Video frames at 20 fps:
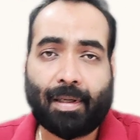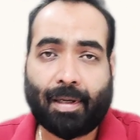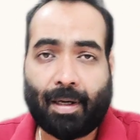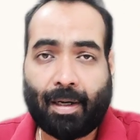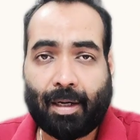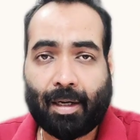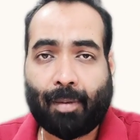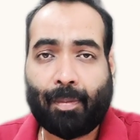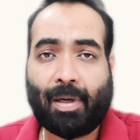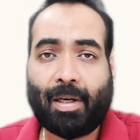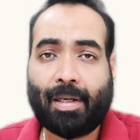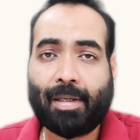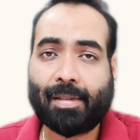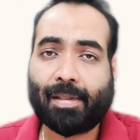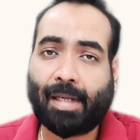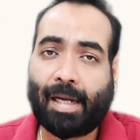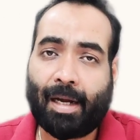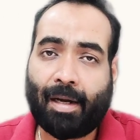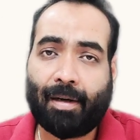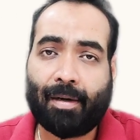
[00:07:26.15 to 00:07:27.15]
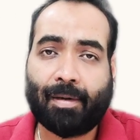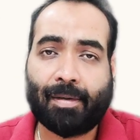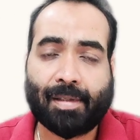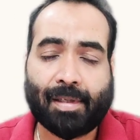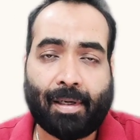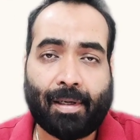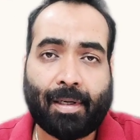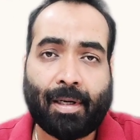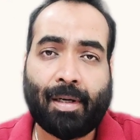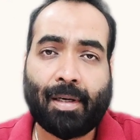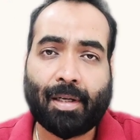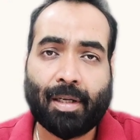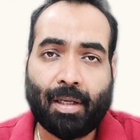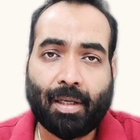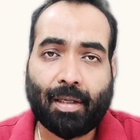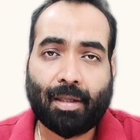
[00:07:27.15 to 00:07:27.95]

current liabilities and resultant